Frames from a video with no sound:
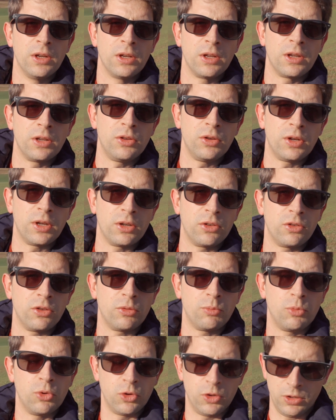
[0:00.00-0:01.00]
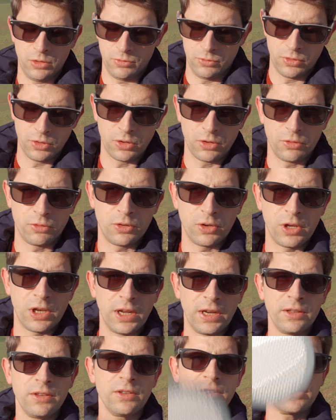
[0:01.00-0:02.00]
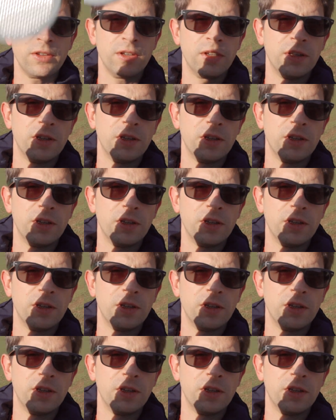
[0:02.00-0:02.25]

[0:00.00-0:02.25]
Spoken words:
front of the lens